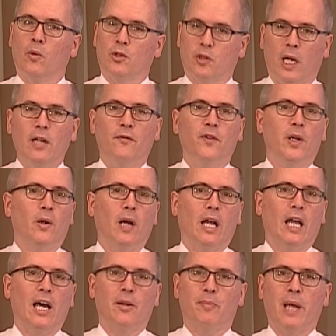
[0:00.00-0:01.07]
We're trying to figure
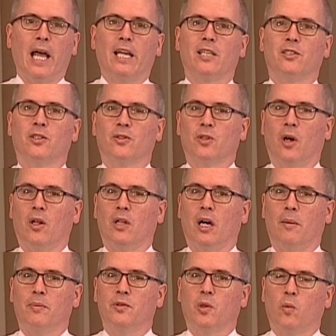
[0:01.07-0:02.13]
out how to package this all up.